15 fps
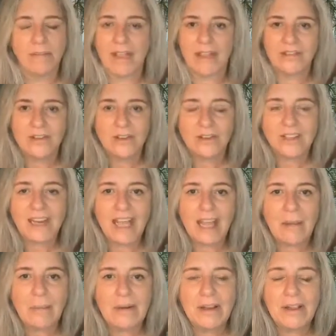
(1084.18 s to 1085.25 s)
That's not going to
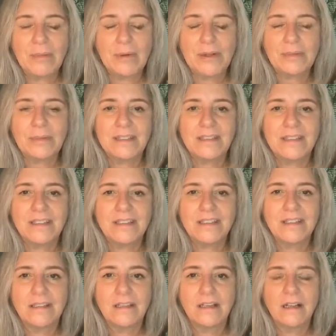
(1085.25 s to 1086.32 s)
happen at the
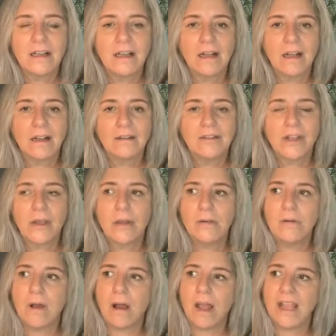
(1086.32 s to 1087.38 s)
moment.
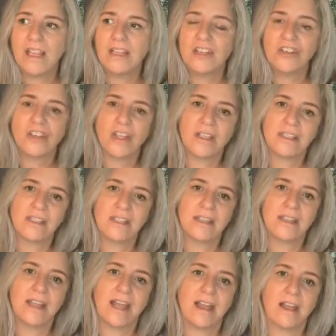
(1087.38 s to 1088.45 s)
So I can adjust
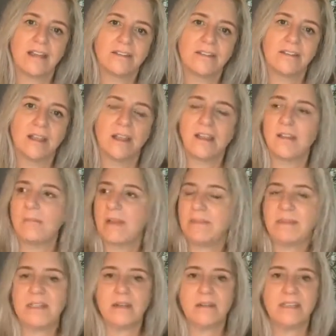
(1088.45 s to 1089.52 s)
to that. I can
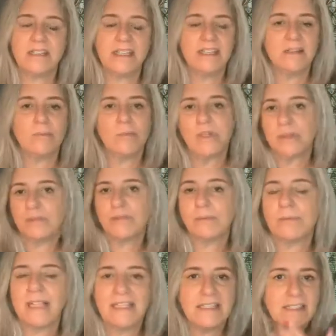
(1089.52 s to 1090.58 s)
maybe go and see some beautiful
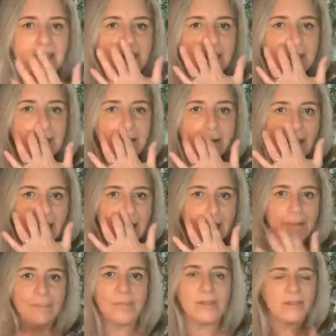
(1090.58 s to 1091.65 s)
places in the
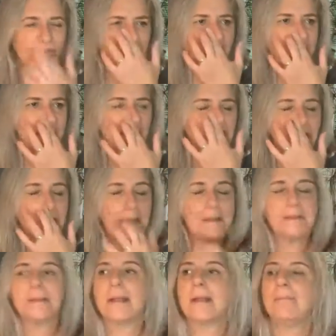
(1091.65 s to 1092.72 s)
UK. So I've got itchy
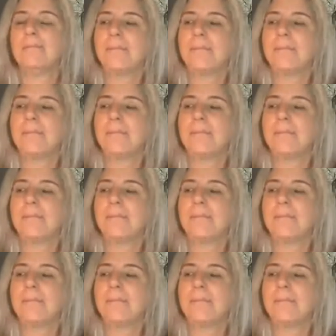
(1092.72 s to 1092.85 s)
nose.